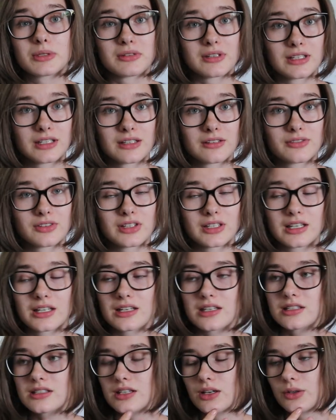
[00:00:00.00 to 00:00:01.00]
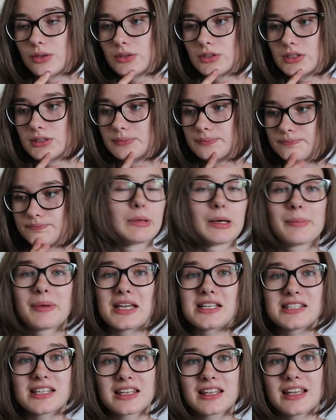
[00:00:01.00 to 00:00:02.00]
be really good for the kidney stones. But
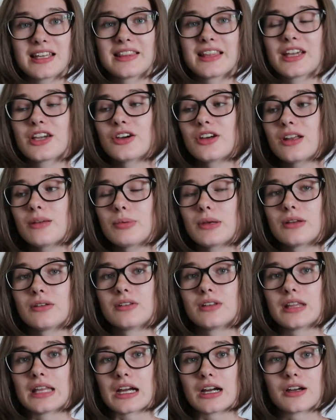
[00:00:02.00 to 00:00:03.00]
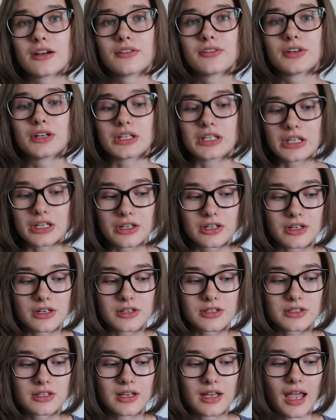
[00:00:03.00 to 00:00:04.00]
basically they could have been there for
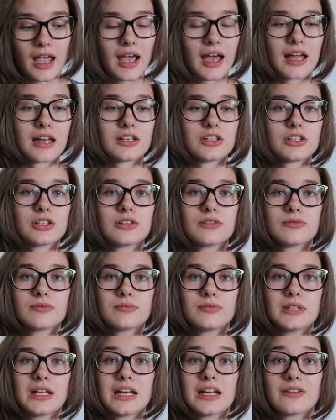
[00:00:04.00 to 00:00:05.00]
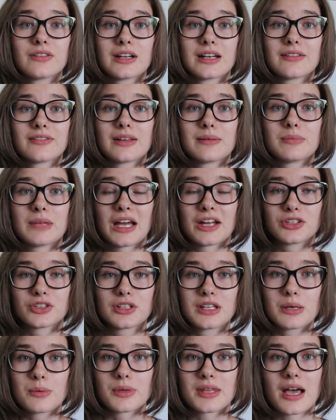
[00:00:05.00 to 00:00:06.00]
years and getting rid of them
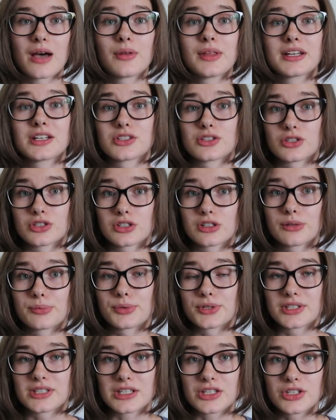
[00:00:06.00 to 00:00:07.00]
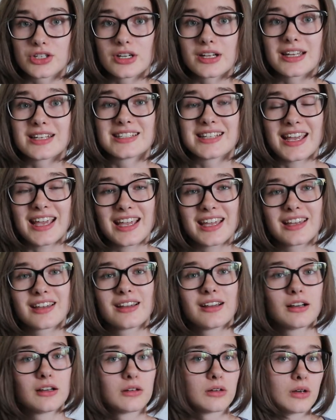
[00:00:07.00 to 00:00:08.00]
naturally without like a surgical procedure can take
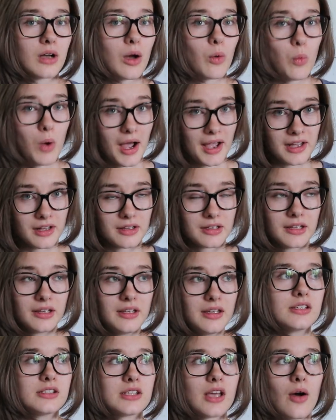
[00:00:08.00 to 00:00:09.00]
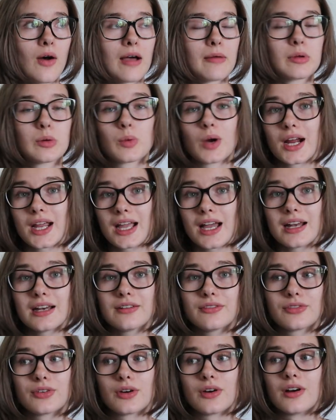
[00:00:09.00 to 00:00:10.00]
a while. So I've been working on
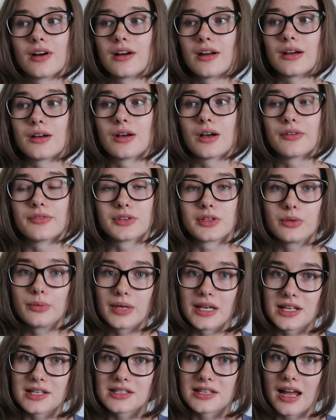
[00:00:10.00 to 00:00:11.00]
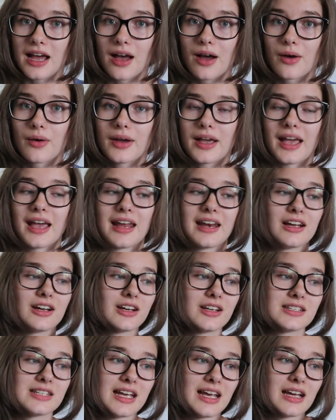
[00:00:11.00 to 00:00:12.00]
it for a few weeks now and it
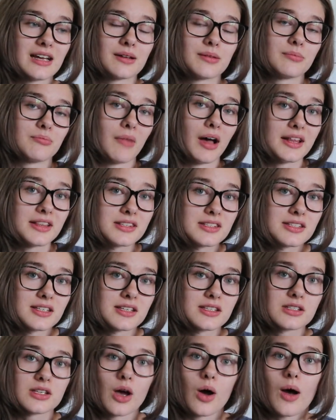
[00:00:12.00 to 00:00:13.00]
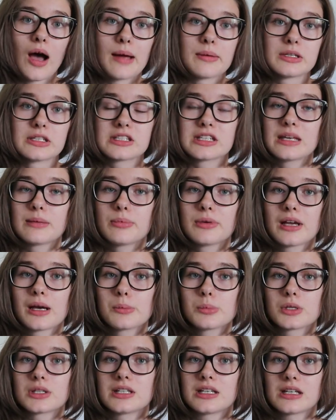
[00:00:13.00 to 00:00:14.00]
could take months. So I'm just keeping
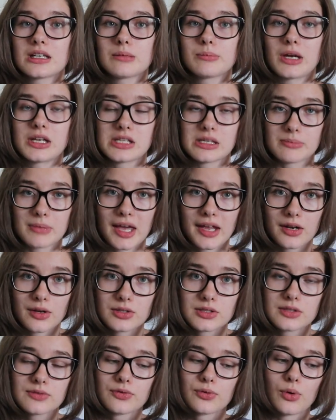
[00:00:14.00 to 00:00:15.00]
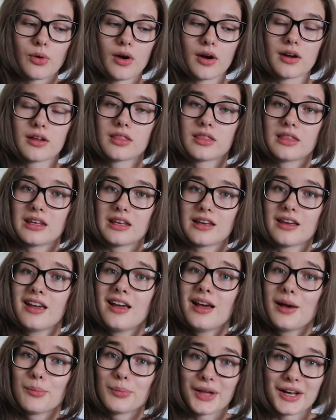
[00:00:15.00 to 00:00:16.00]
up with taking my D-Mannose for the
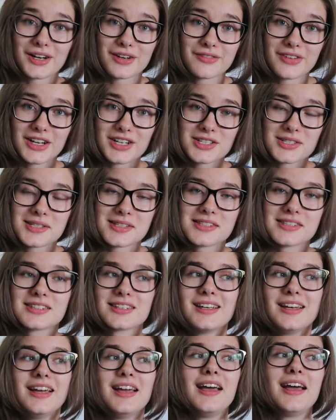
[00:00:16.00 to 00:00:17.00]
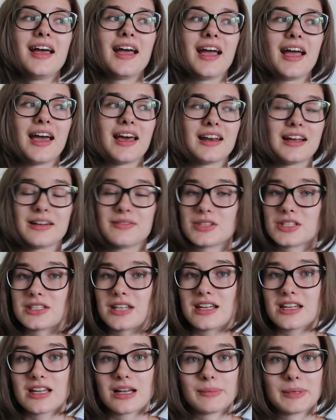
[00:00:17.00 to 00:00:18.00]
bladder infections and I'm just
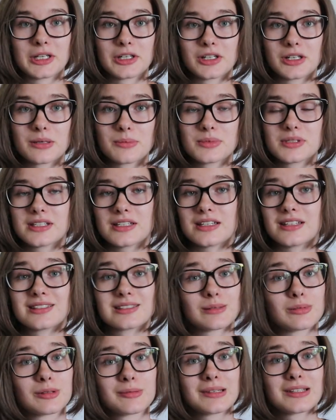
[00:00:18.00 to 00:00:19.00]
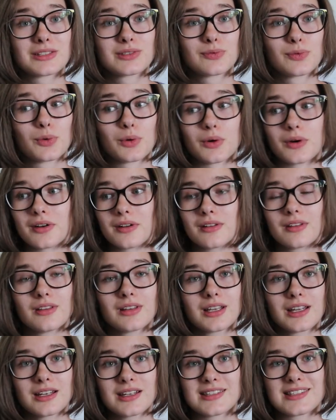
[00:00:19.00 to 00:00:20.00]
taking all my herbs and supplements for the
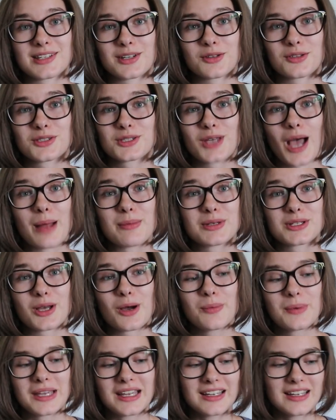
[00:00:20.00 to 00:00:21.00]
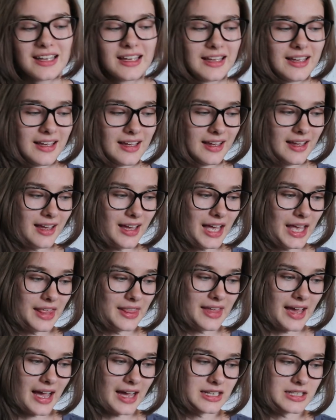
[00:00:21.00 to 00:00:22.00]
kidney stones. So I'm just hoping
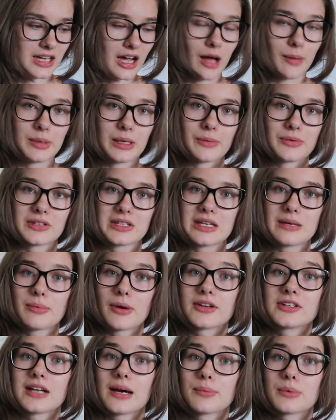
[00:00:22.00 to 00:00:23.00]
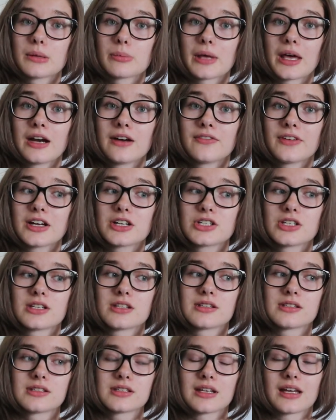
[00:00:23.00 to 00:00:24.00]
that I'll be able to keep on top of the bladder
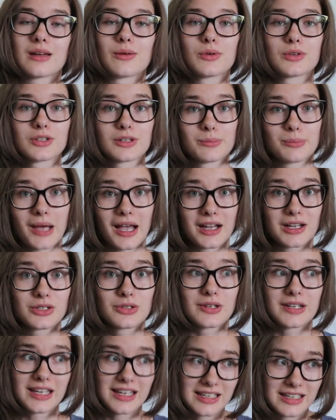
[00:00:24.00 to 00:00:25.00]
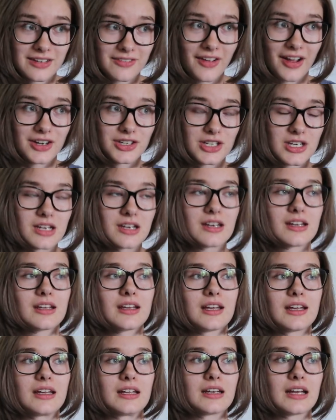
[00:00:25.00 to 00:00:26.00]
infections and it won't turn back into a kidney infection
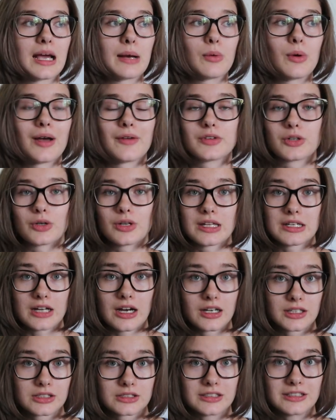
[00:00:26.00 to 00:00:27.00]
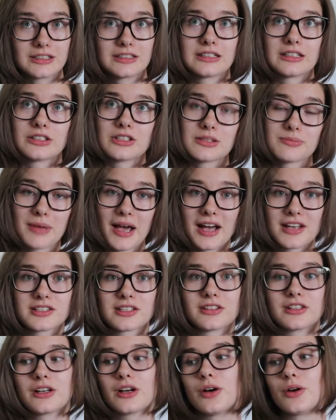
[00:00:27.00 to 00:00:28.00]
and I won't have to go to the doctor and they'll just pass
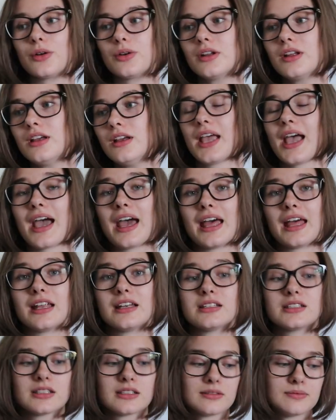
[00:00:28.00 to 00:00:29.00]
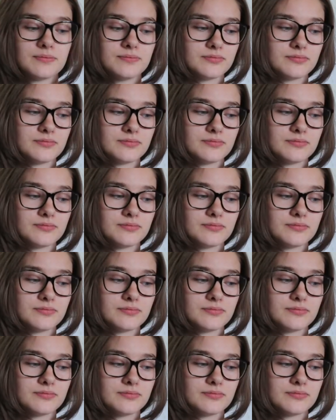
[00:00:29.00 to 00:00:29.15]
on their own. And